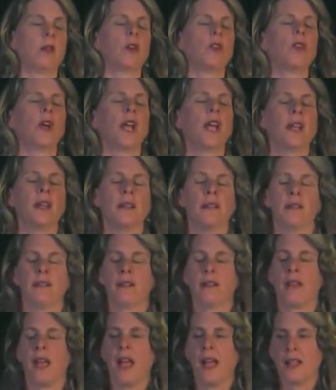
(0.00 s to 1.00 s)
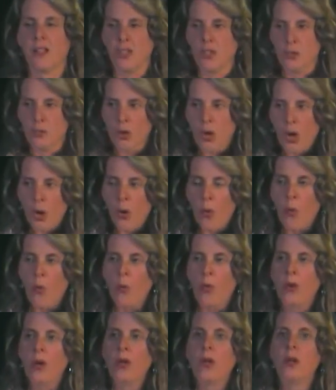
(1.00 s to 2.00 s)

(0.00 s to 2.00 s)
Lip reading: Granted, as you know,